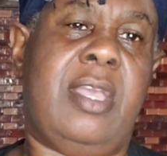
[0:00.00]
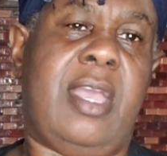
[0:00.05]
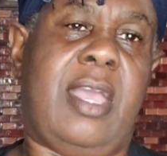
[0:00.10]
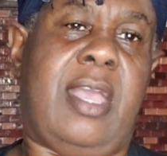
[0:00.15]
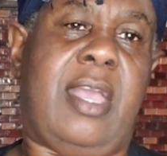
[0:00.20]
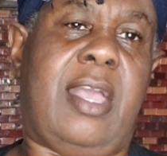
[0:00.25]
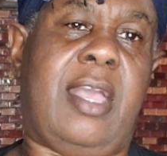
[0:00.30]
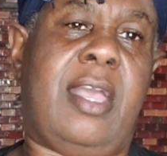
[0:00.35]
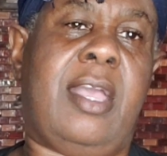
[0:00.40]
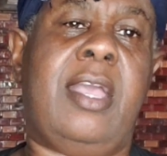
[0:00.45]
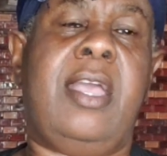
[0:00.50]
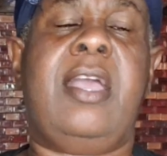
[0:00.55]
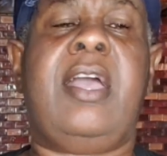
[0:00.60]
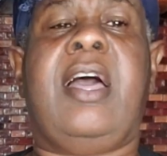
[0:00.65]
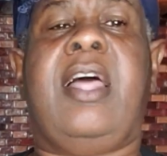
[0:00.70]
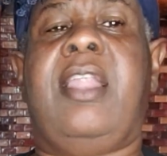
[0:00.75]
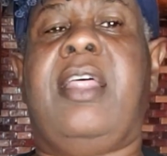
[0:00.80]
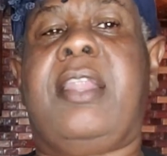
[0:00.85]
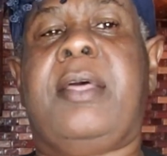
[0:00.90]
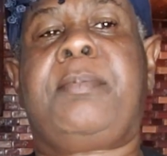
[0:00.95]

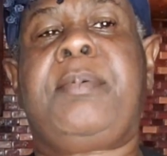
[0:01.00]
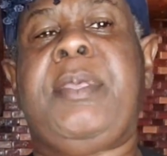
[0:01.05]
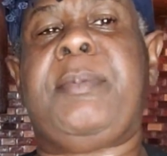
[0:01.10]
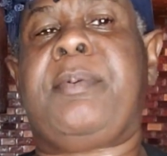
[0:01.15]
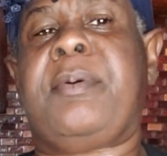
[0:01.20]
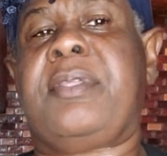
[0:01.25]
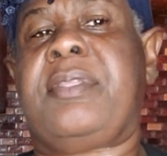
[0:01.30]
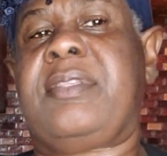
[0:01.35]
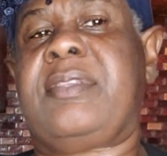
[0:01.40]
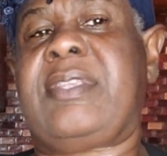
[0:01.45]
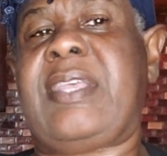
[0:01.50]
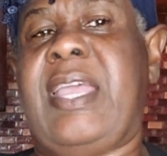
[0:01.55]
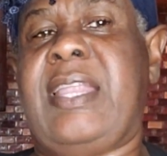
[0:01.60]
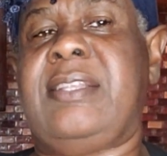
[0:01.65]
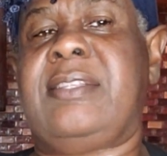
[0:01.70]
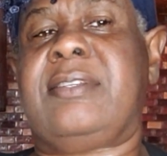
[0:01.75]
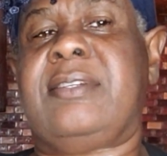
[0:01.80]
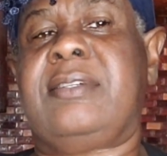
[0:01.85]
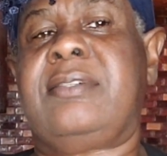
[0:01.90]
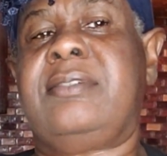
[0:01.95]
A lot of people
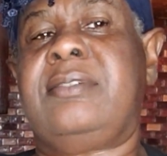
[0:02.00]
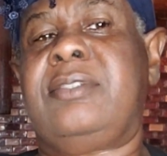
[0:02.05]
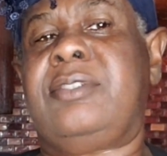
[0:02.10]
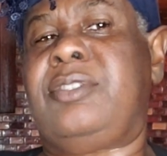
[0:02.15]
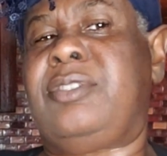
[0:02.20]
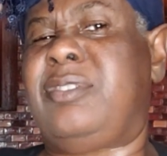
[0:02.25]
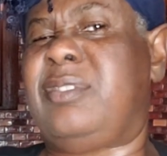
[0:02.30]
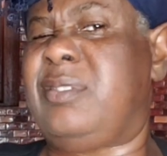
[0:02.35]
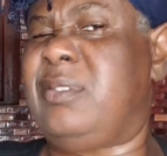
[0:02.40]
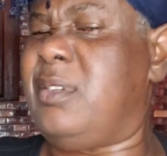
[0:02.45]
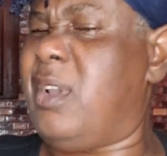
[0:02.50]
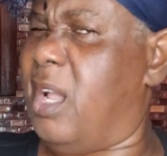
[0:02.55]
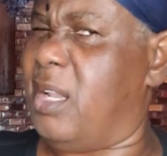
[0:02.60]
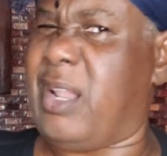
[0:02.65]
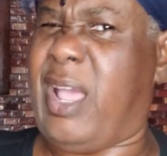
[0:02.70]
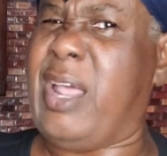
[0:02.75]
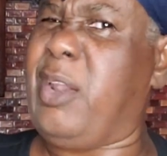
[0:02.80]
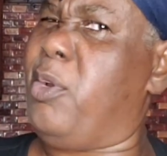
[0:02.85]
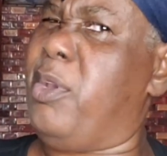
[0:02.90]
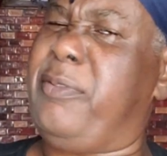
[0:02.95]
tend to
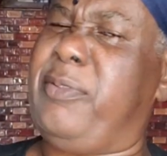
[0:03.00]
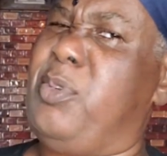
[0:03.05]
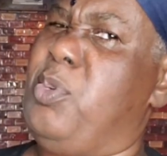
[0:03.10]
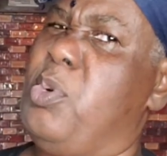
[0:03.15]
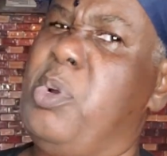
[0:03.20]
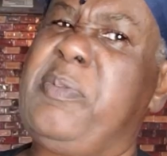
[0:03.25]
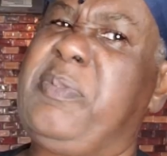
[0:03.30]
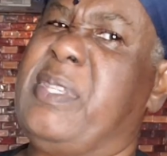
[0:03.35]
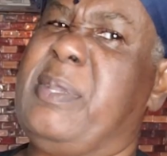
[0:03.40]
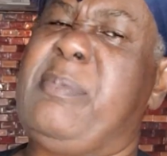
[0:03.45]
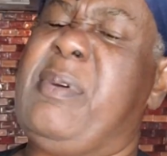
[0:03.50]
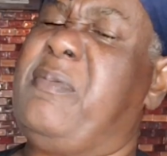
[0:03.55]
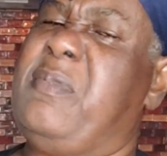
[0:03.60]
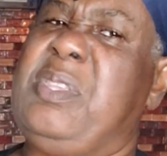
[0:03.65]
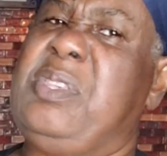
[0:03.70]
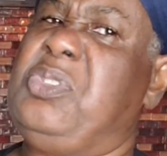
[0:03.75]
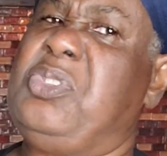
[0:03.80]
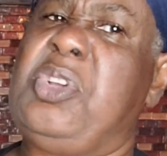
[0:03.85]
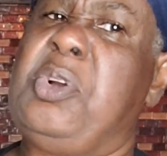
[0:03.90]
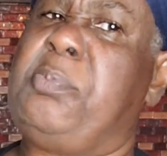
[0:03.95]
I don't even know if some of
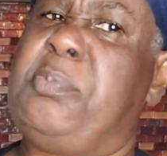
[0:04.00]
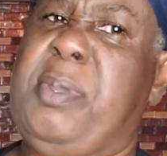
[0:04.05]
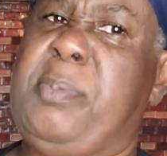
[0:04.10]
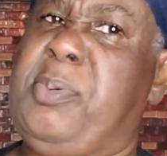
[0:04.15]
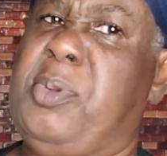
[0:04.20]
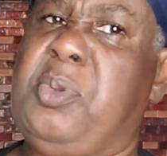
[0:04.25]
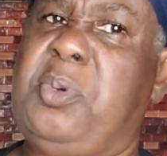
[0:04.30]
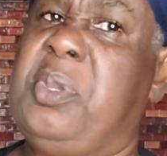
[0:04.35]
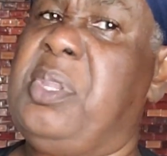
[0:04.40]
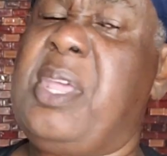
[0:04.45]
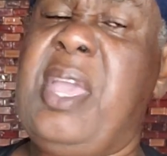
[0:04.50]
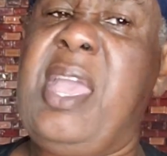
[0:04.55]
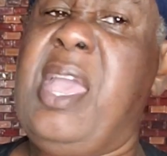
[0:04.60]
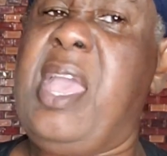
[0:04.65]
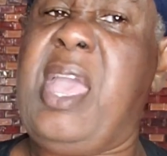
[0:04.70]
these young people know it.